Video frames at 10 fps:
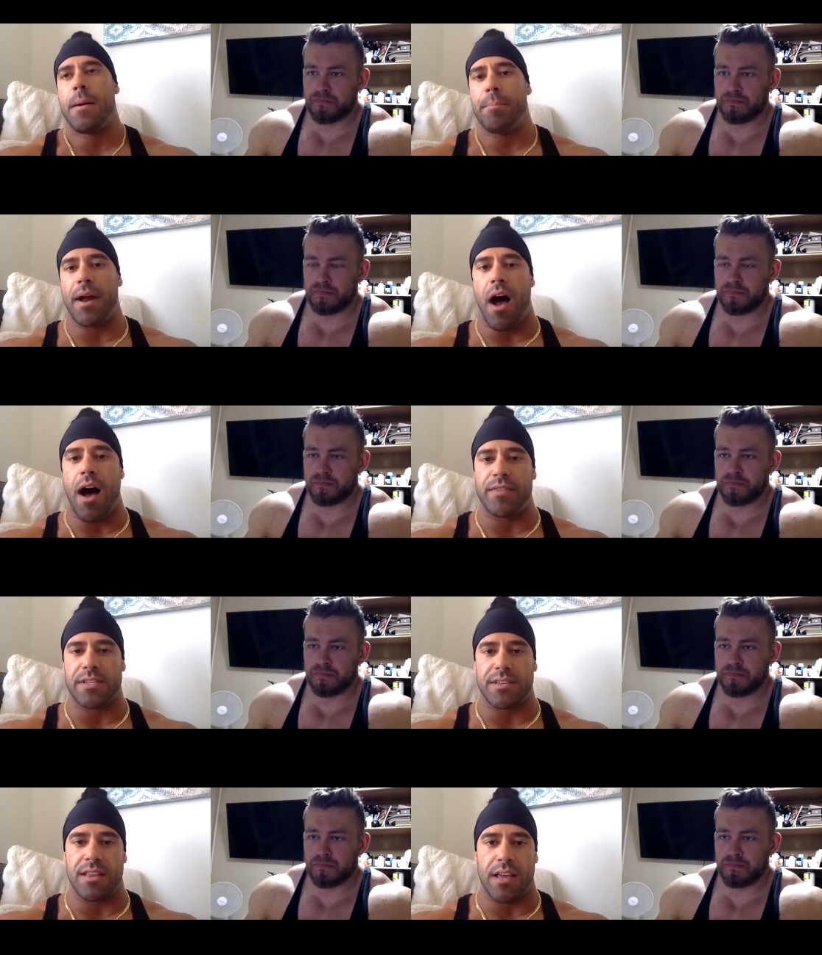Speaker 1: but
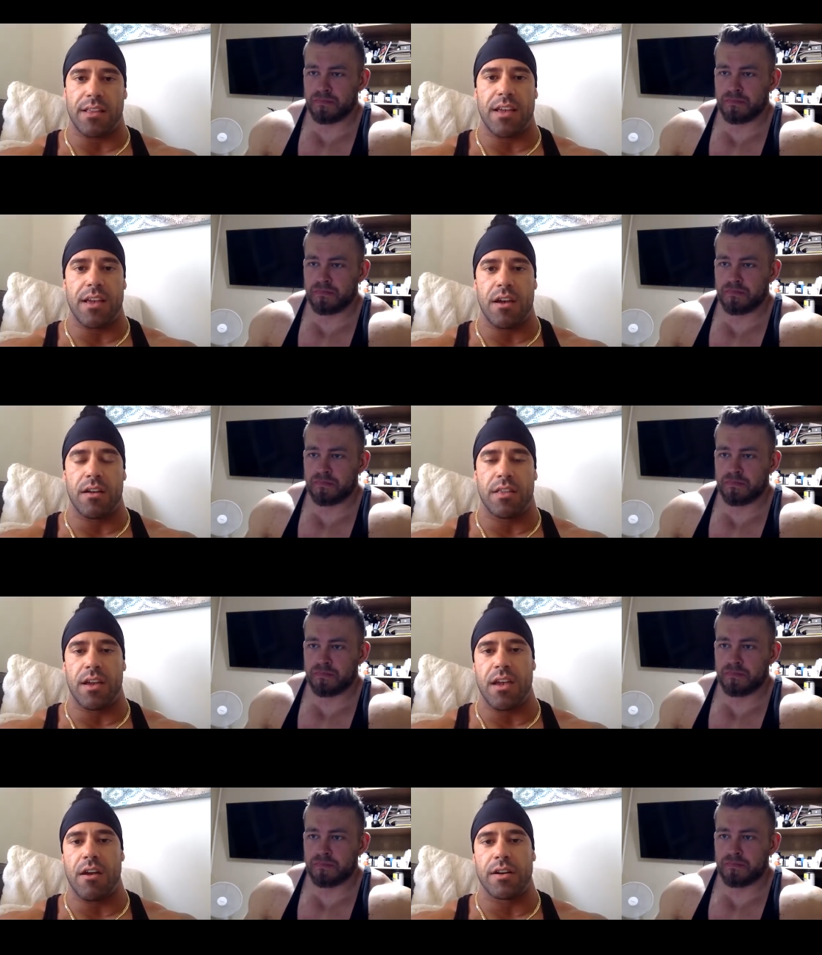obviously like the gear the
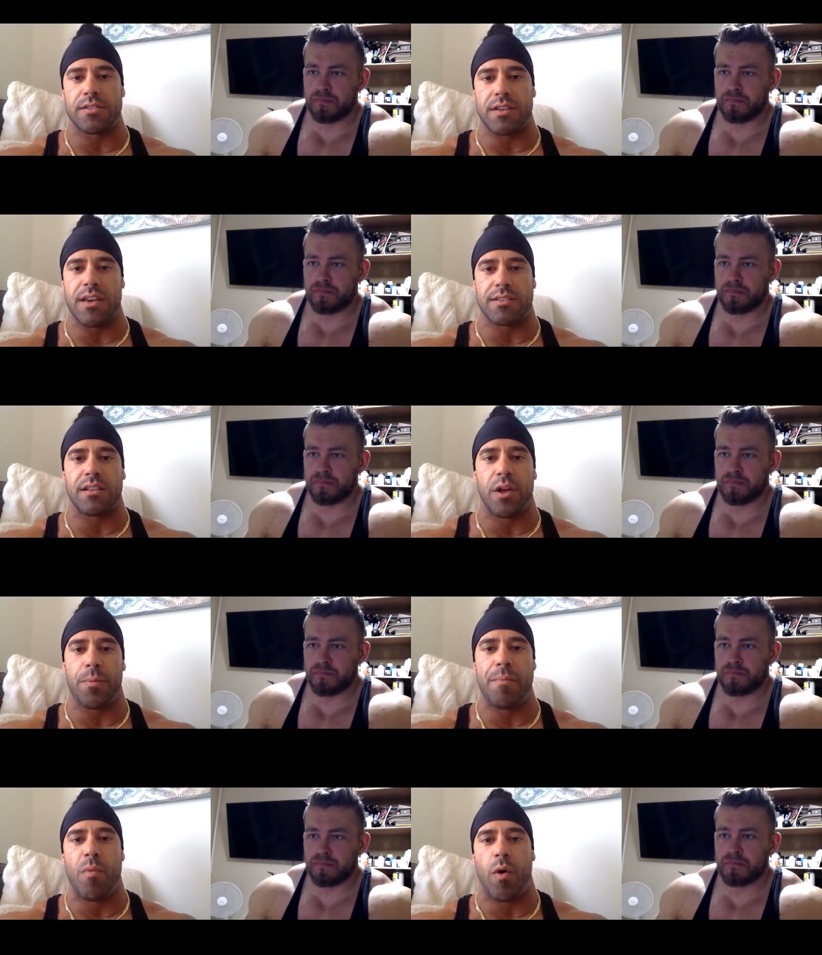gear is is a little
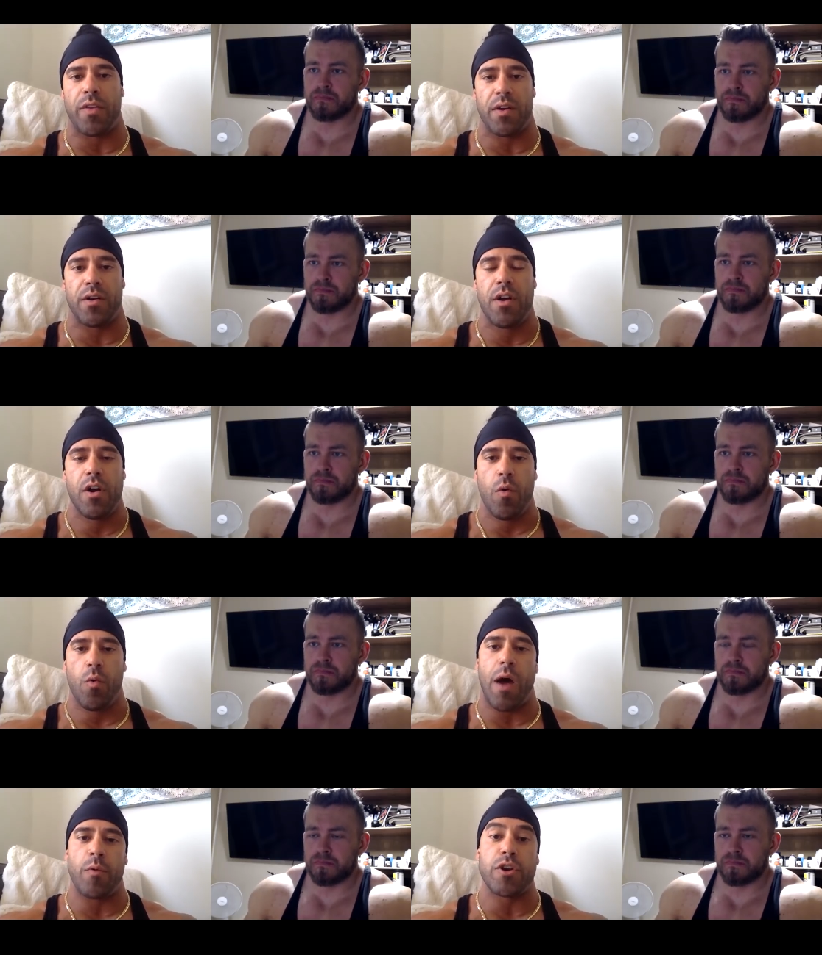bit more than
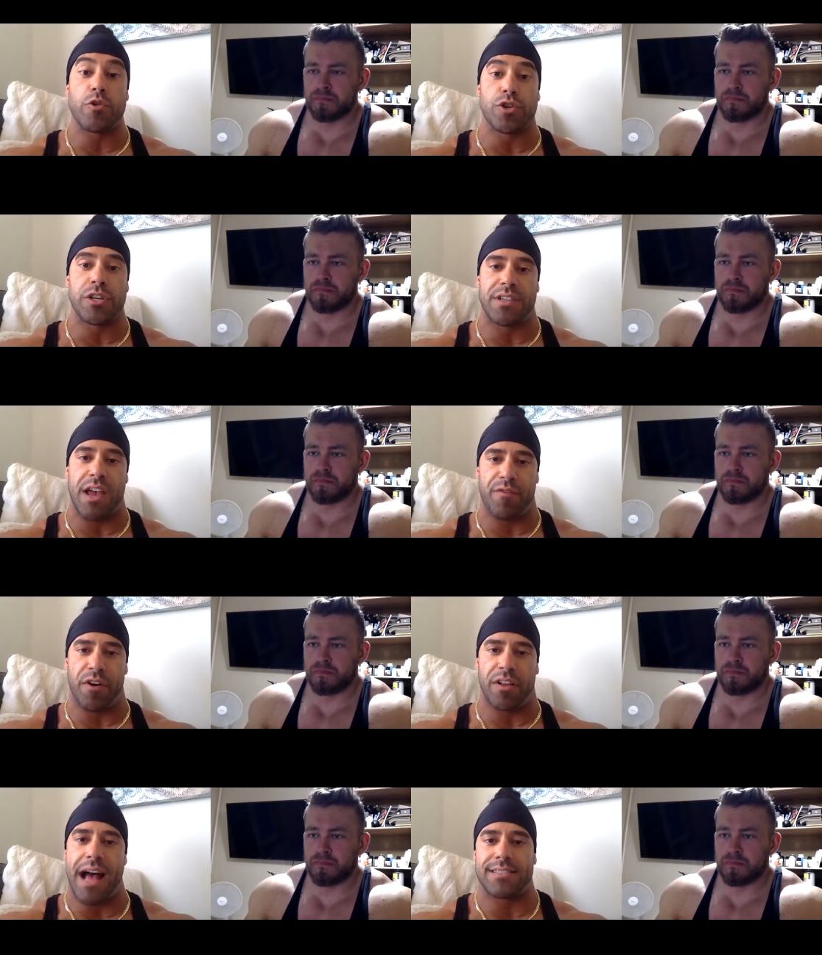what I would usually take for
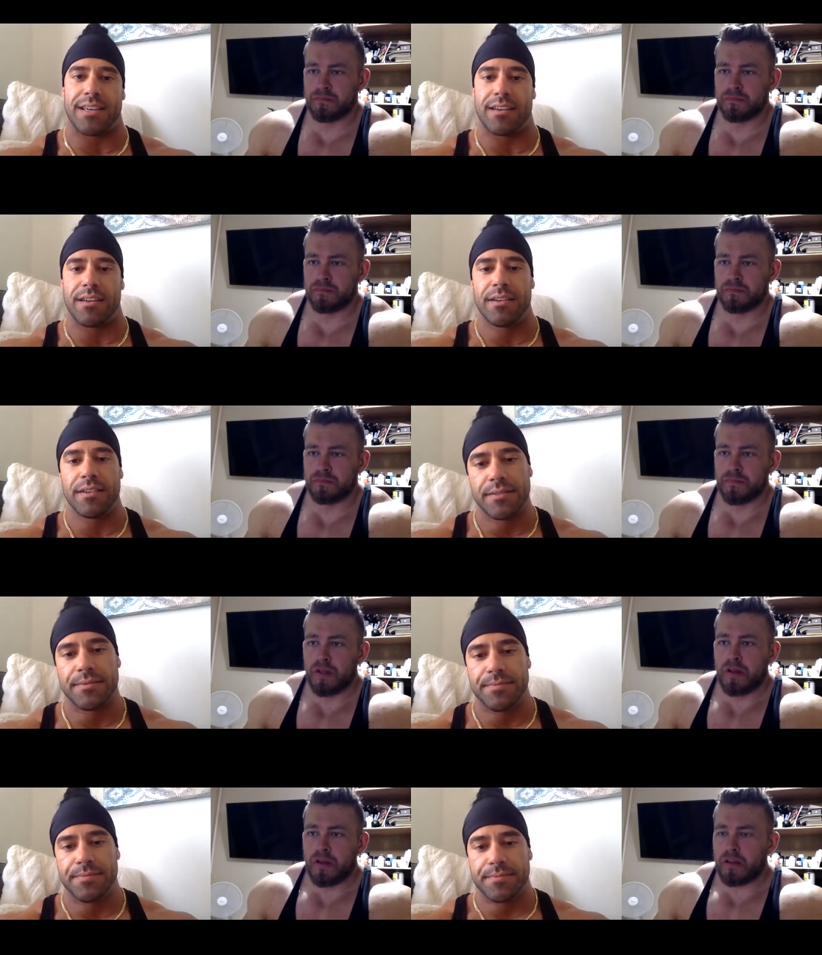classic.
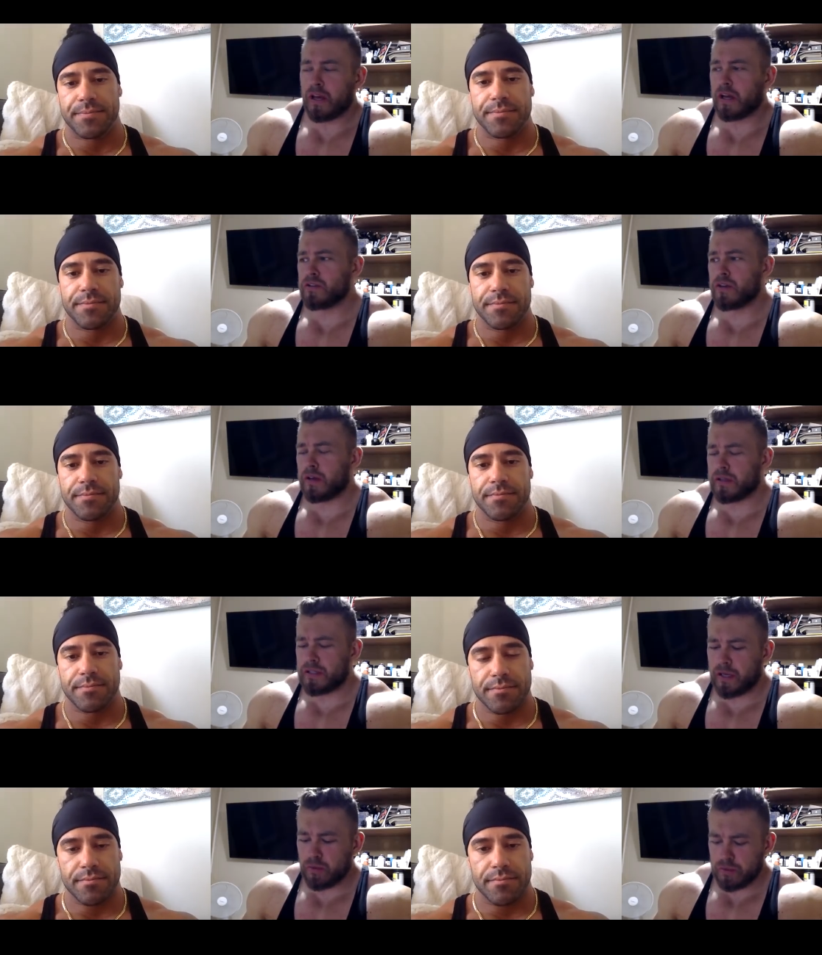
Speaker 2: Yeah, as, as
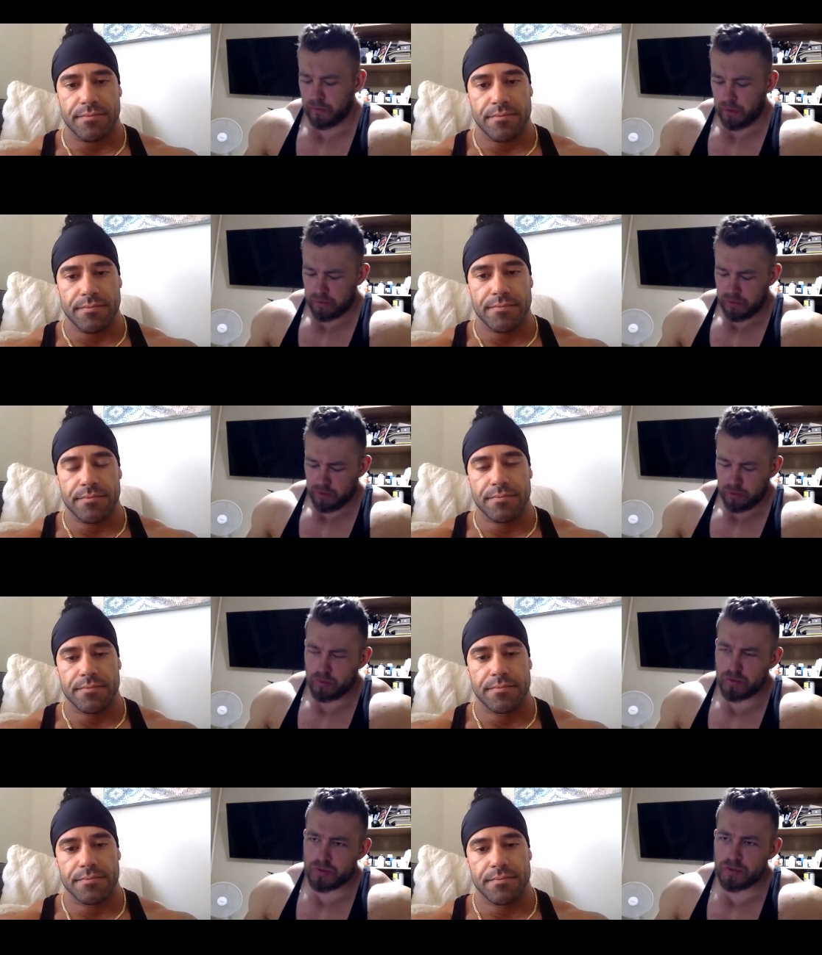I was following you, you
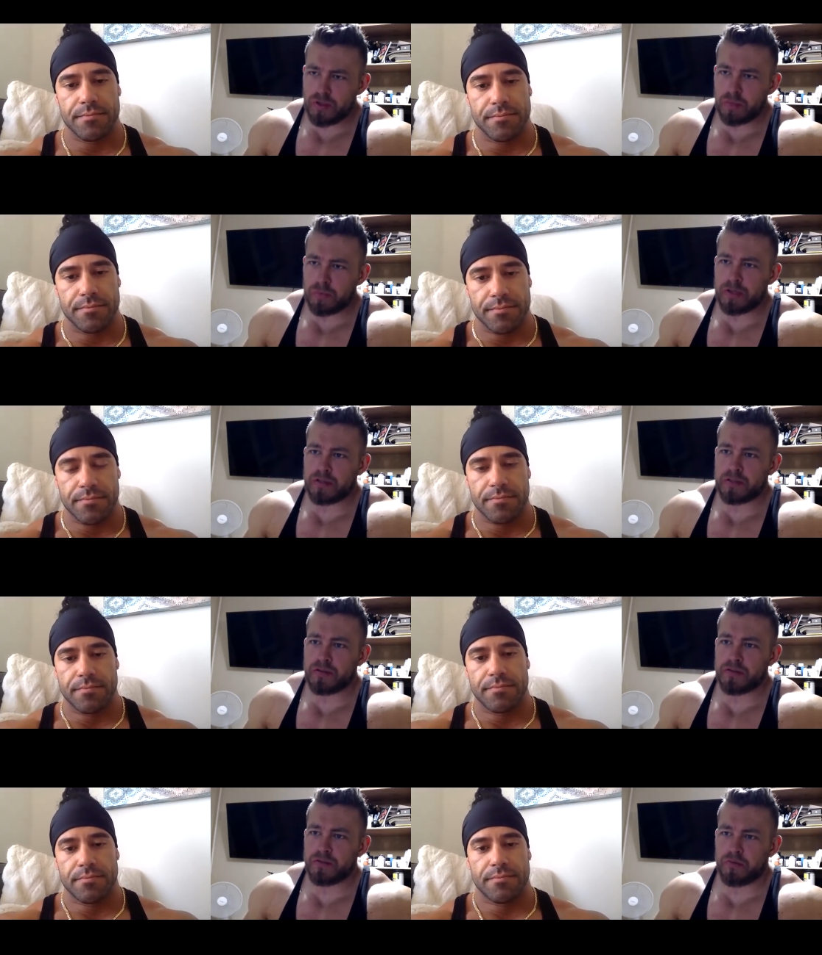used to stop the
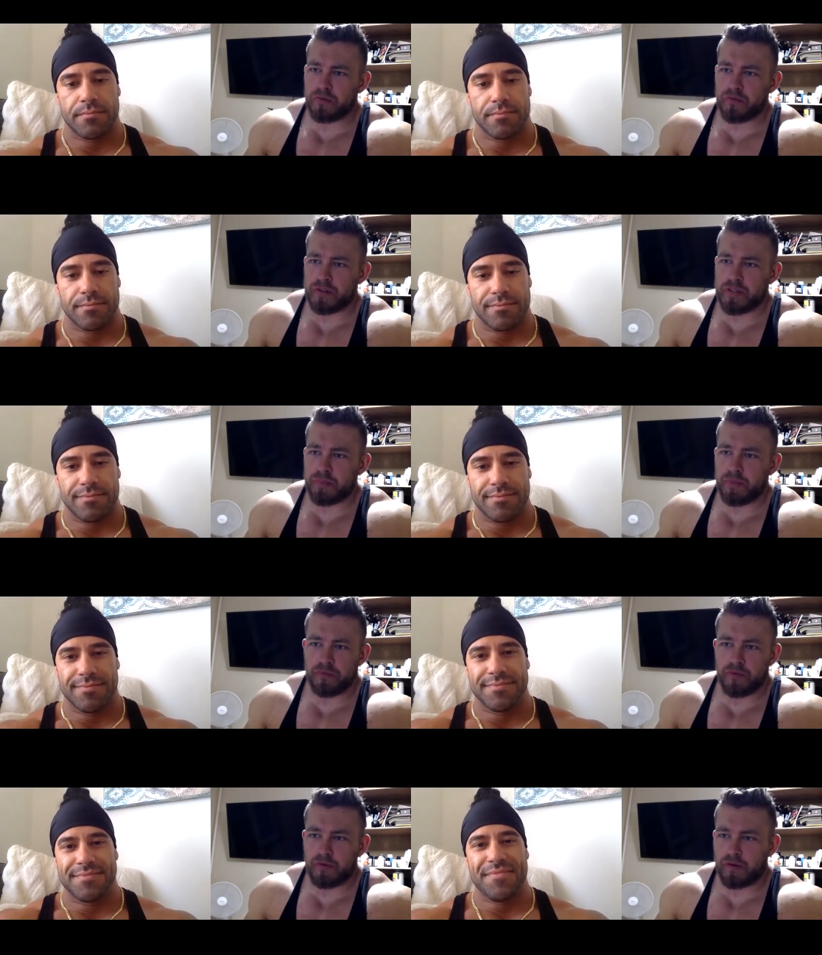testosterone, for example,
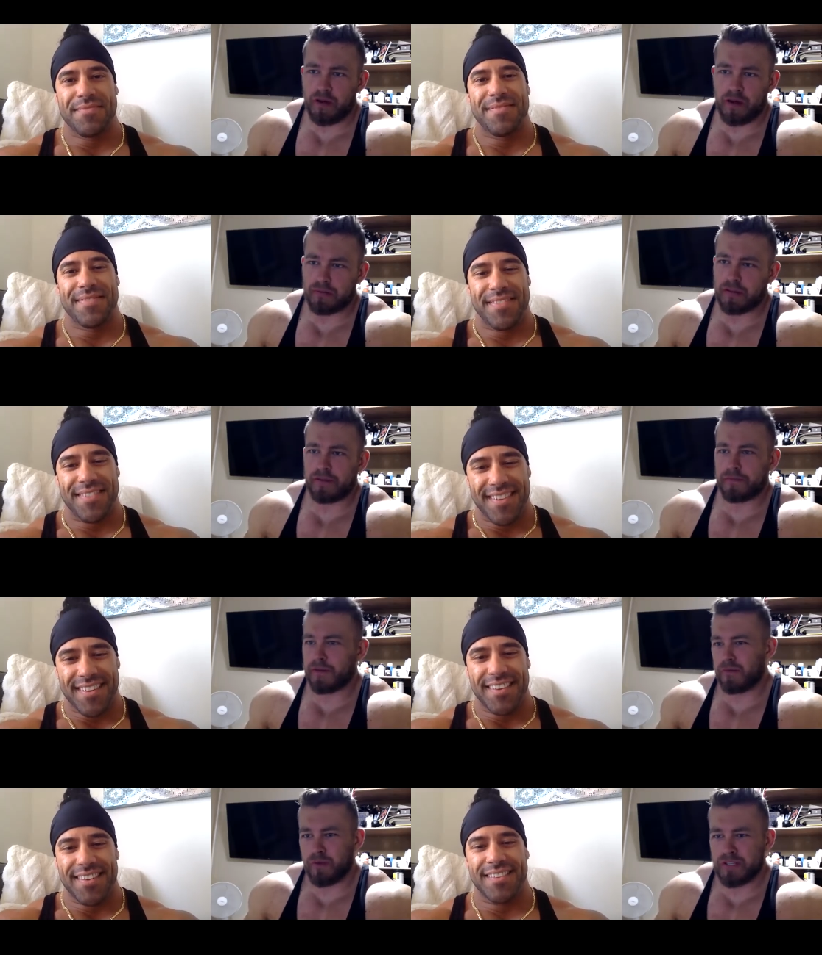for uh, like
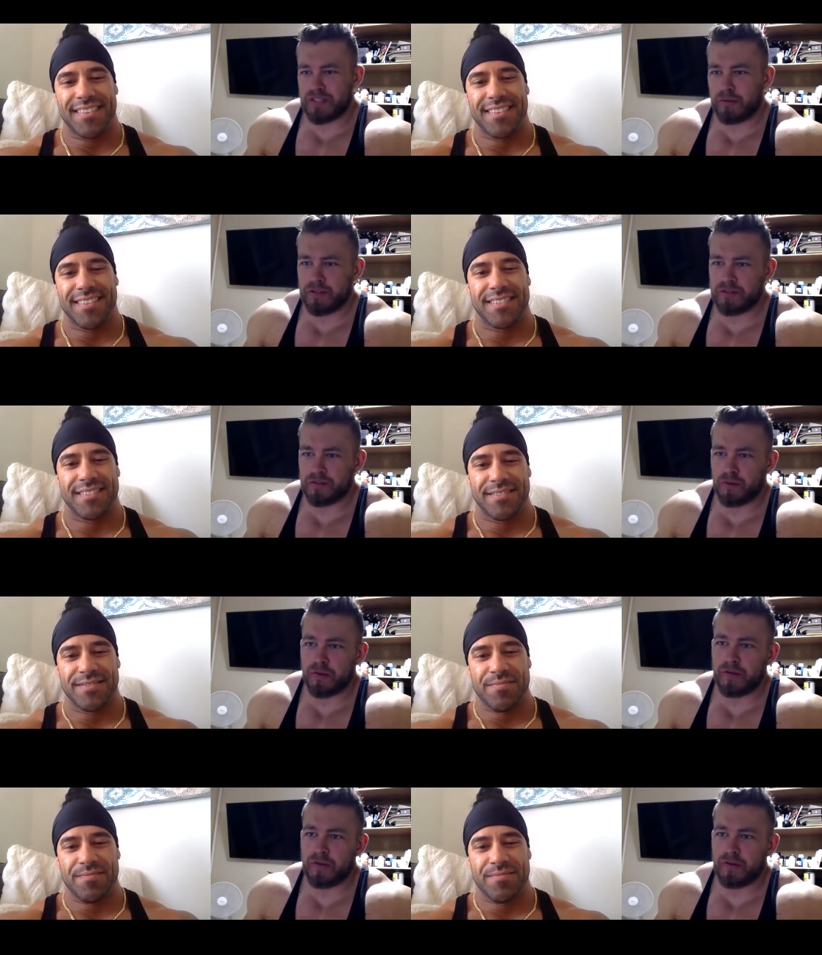five weeks out and so on.